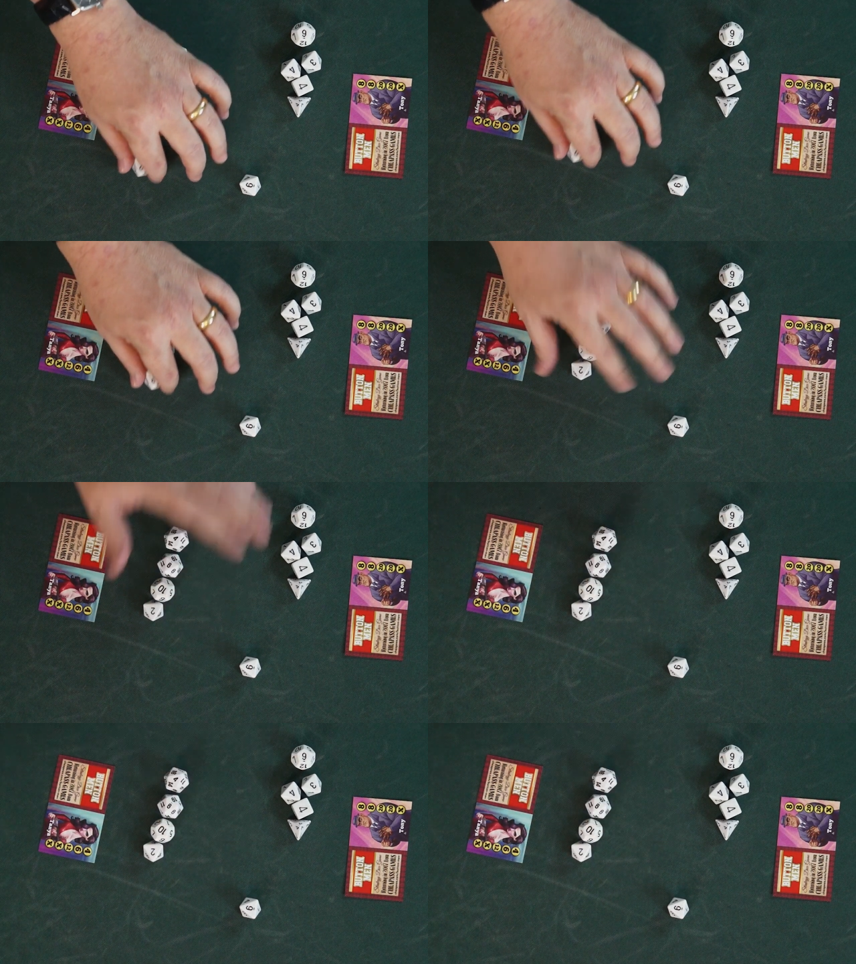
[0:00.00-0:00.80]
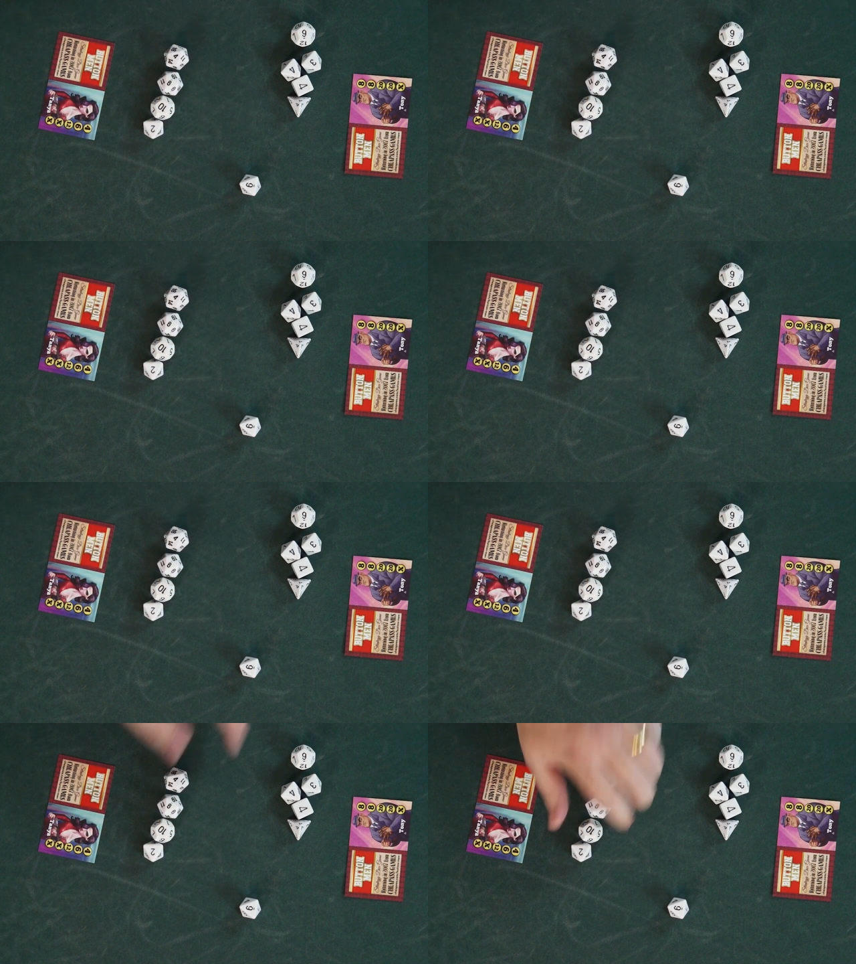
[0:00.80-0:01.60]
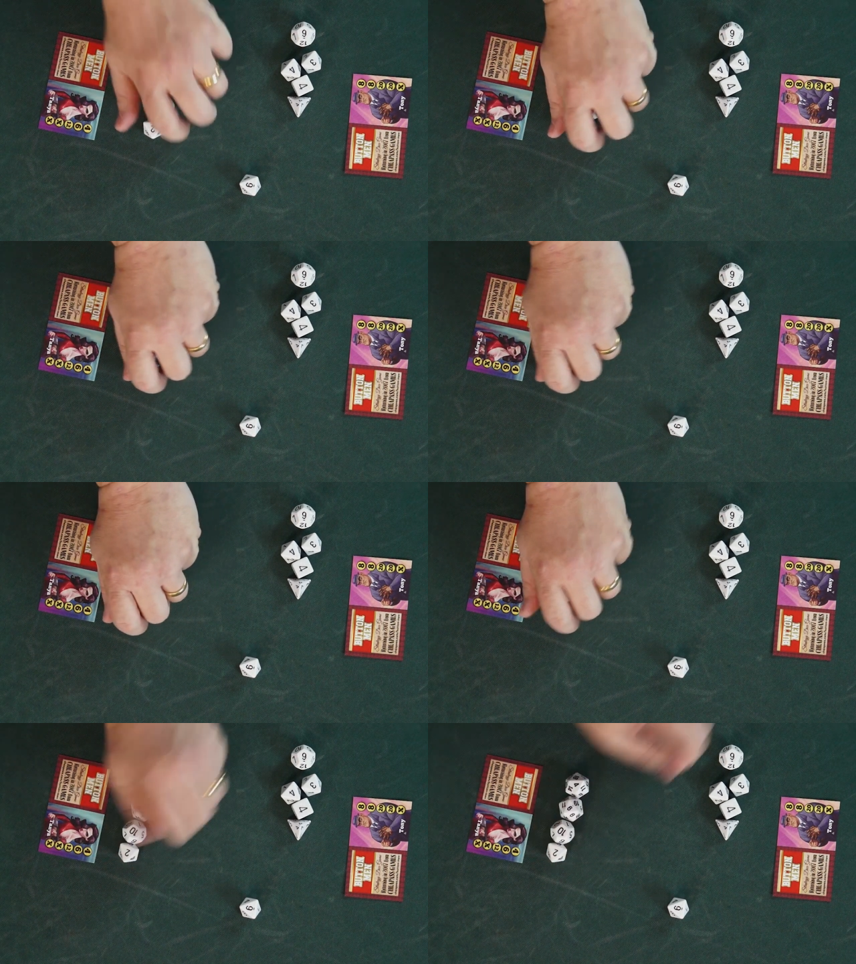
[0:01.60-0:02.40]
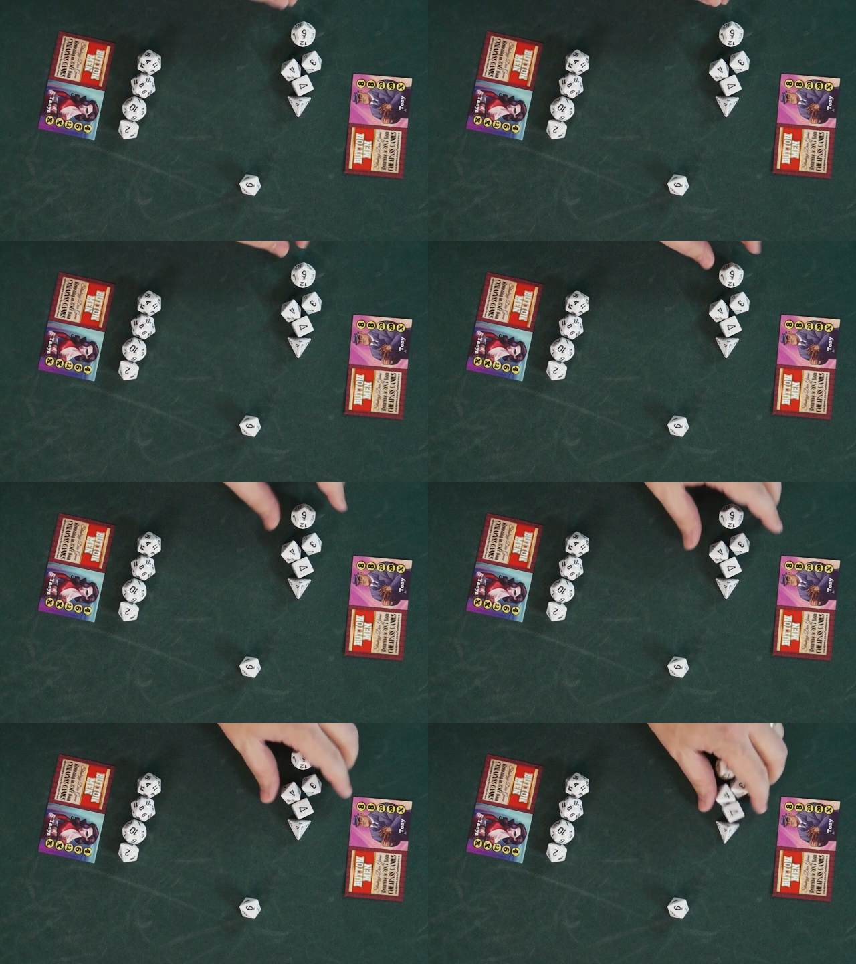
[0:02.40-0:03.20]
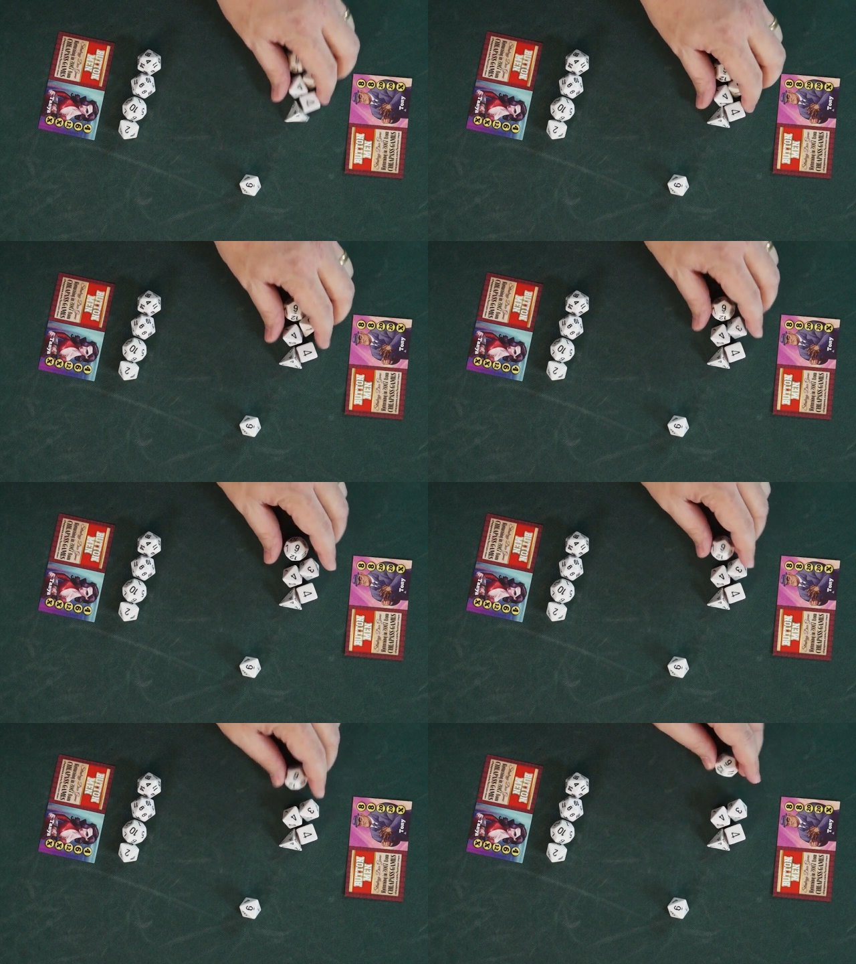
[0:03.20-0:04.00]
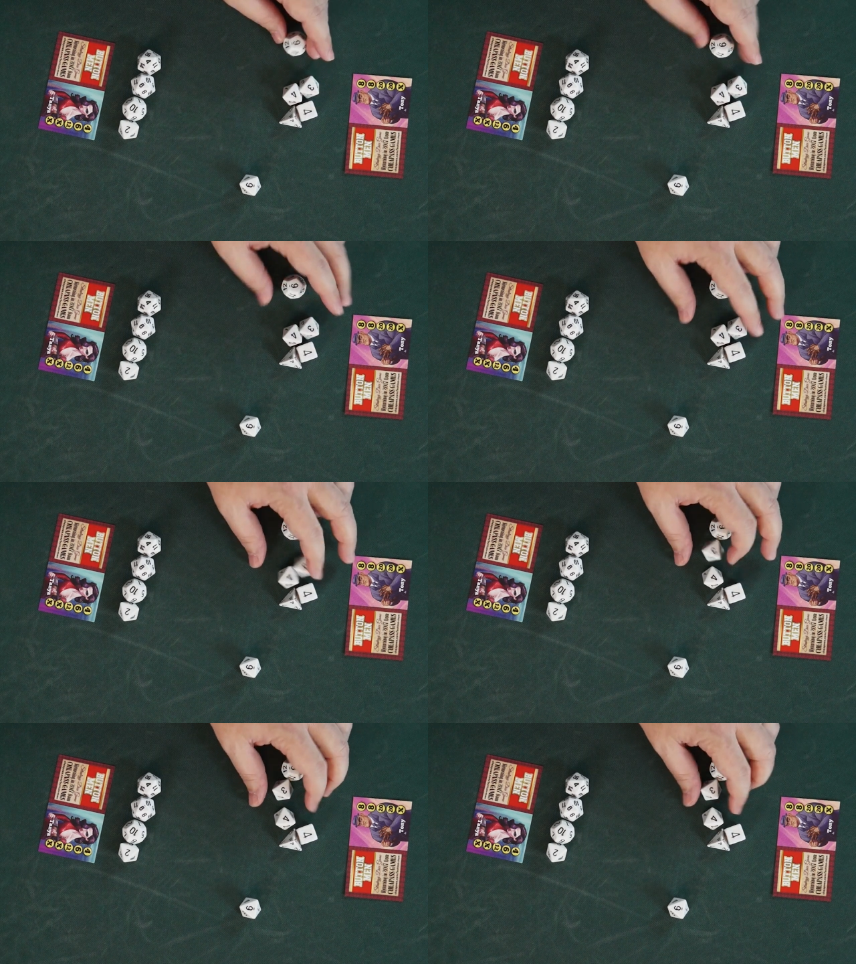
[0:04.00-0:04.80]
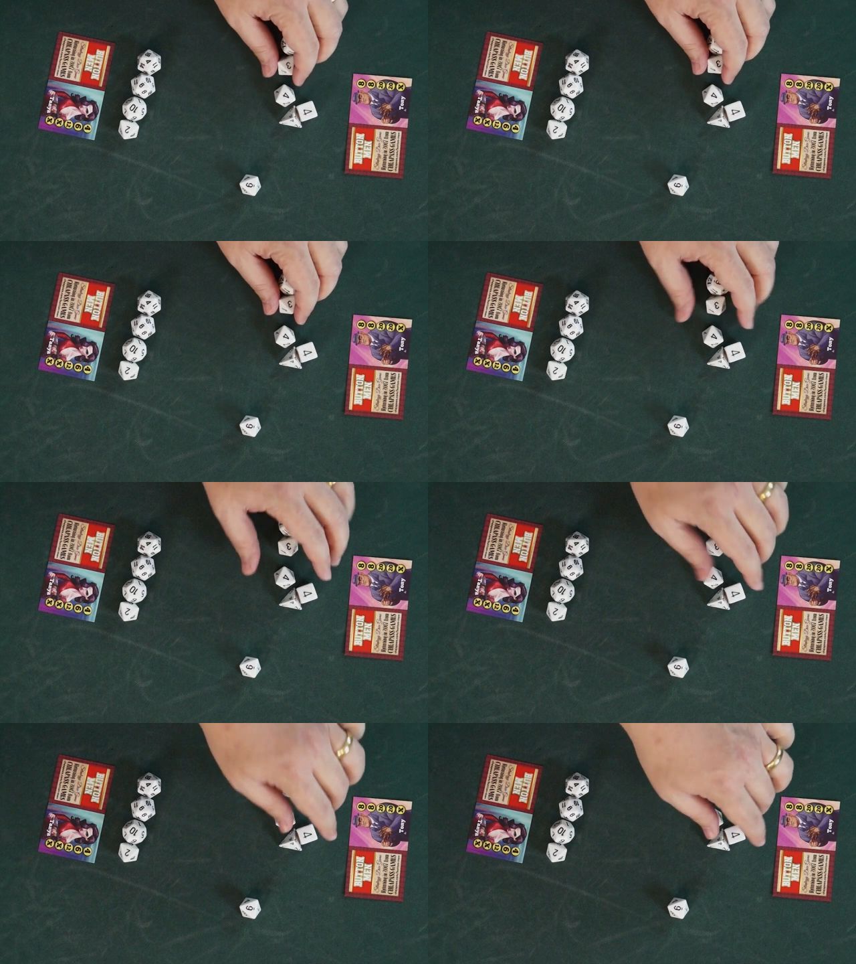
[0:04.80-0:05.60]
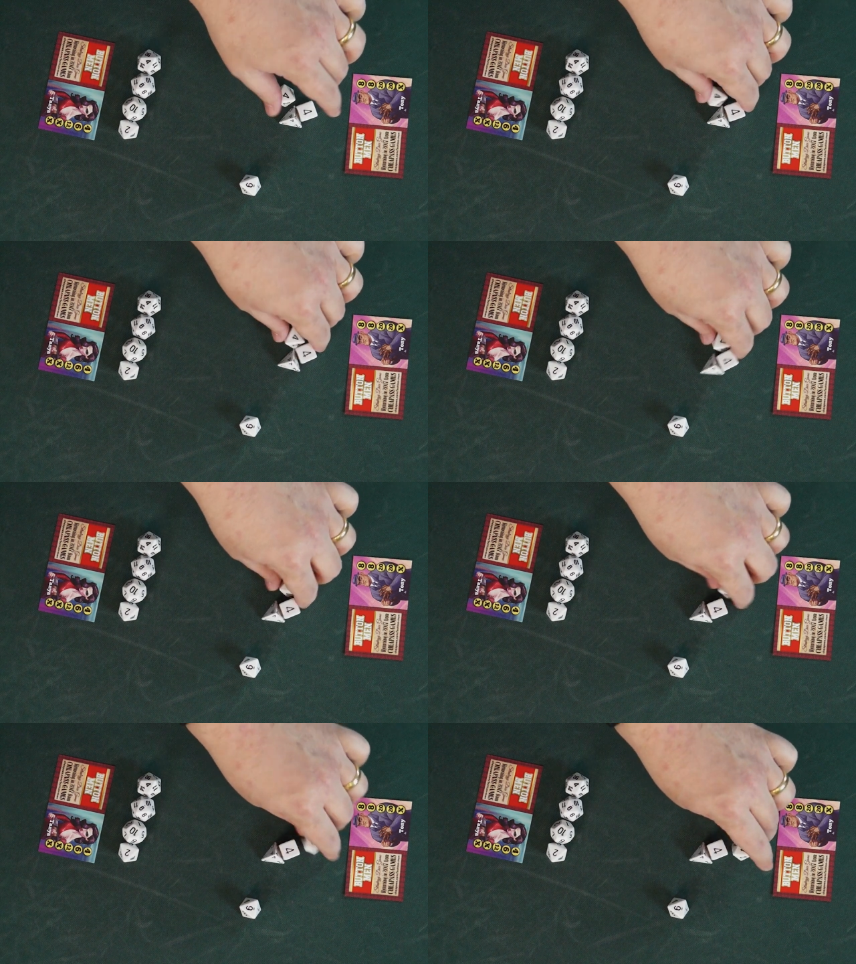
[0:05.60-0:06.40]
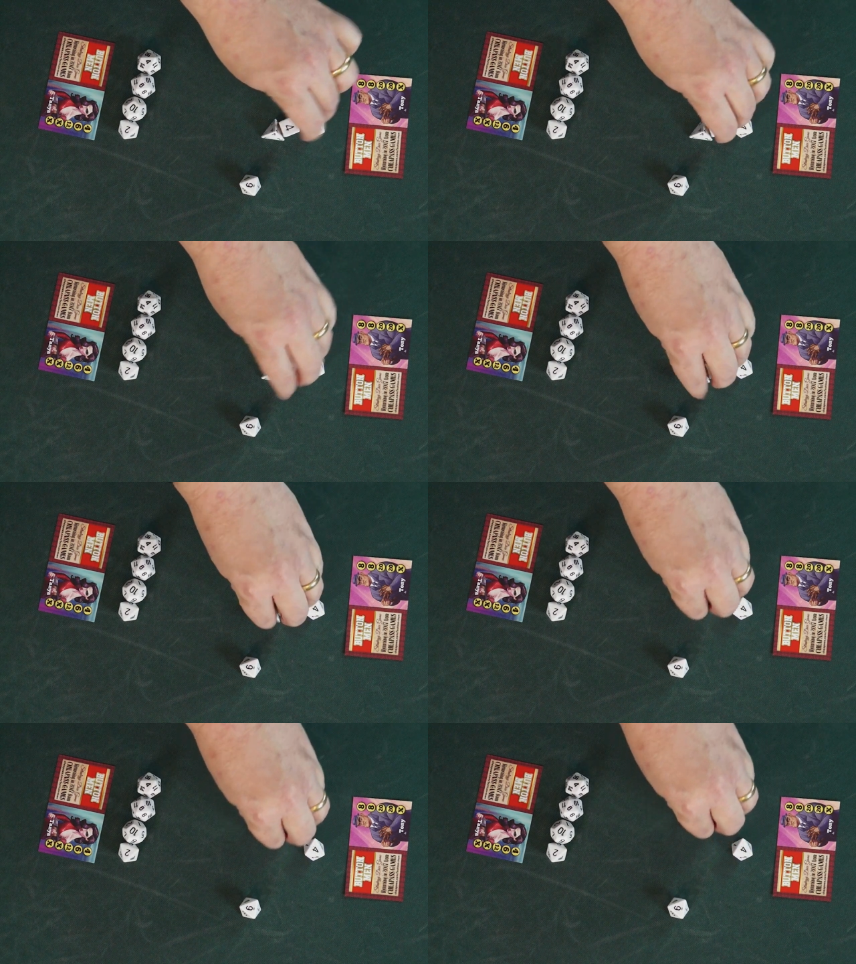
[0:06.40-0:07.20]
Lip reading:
No face is visible, so there are no lips to read.